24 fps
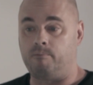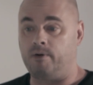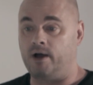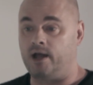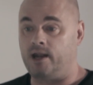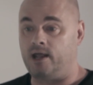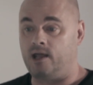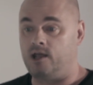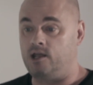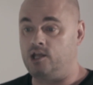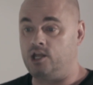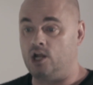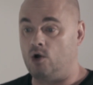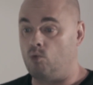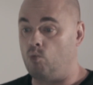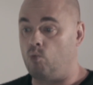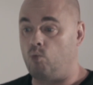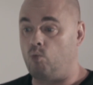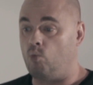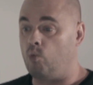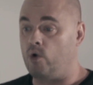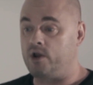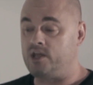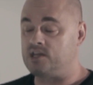But,
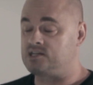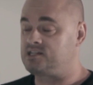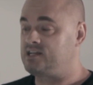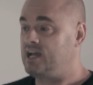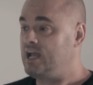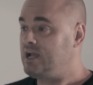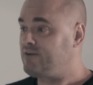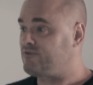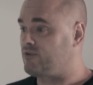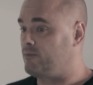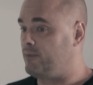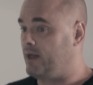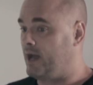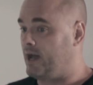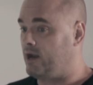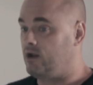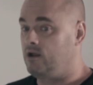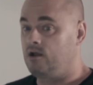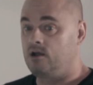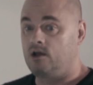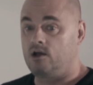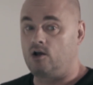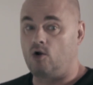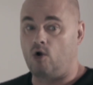what do you take from
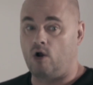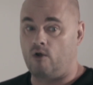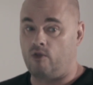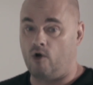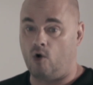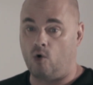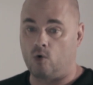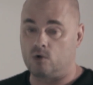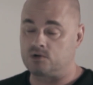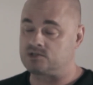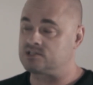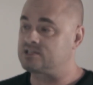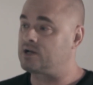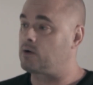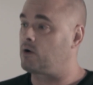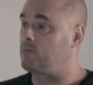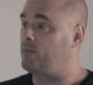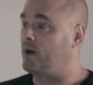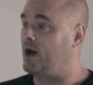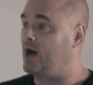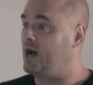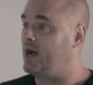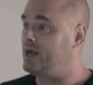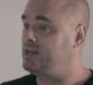that? Are the horses
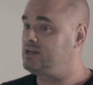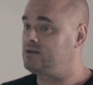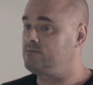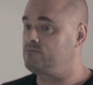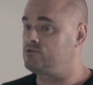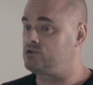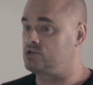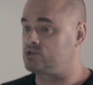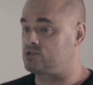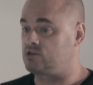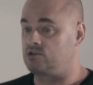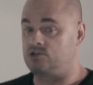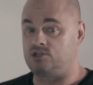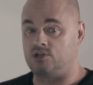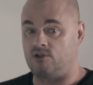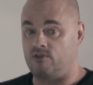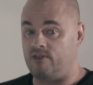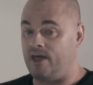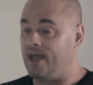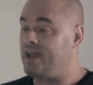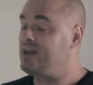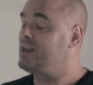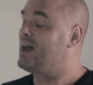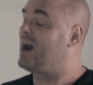that were behind him,
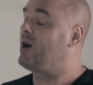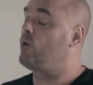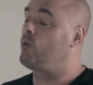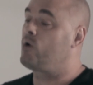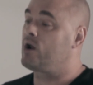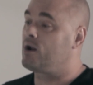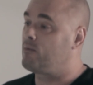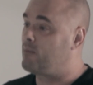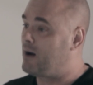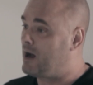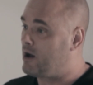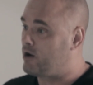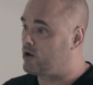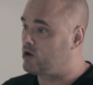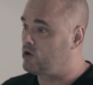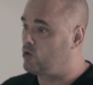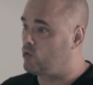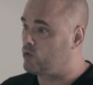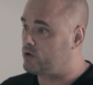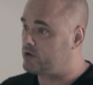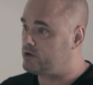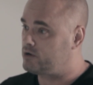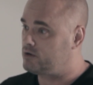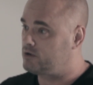do they not want 1
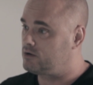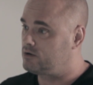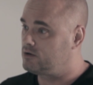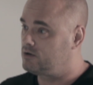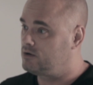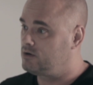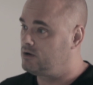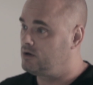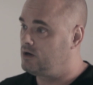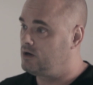1/4 miles?